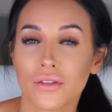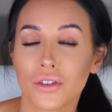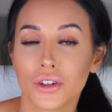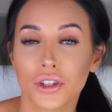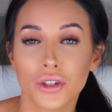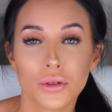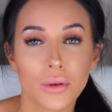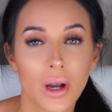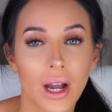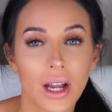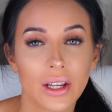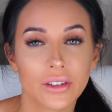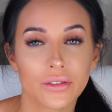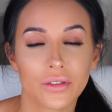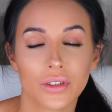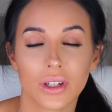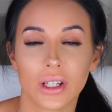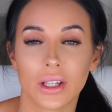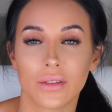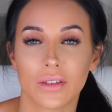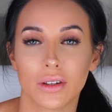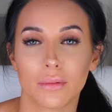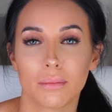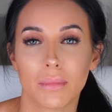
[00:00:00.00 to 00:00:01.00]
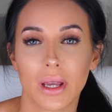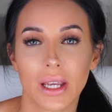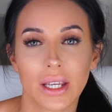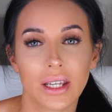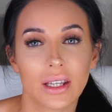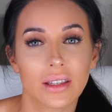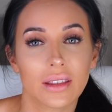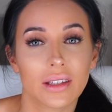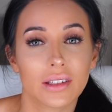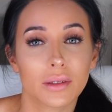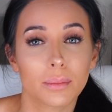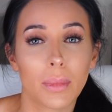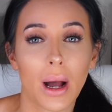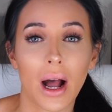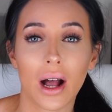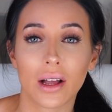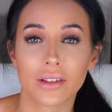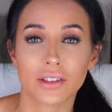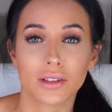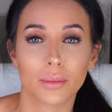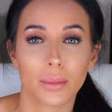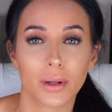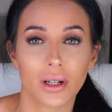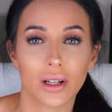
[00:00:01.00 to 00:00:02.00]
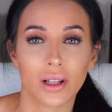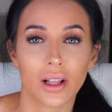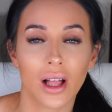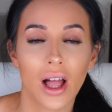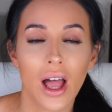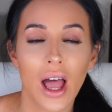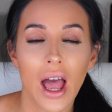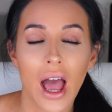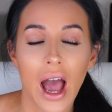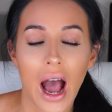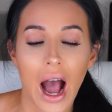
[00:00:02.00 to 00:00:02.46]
for you guys for even making this possible.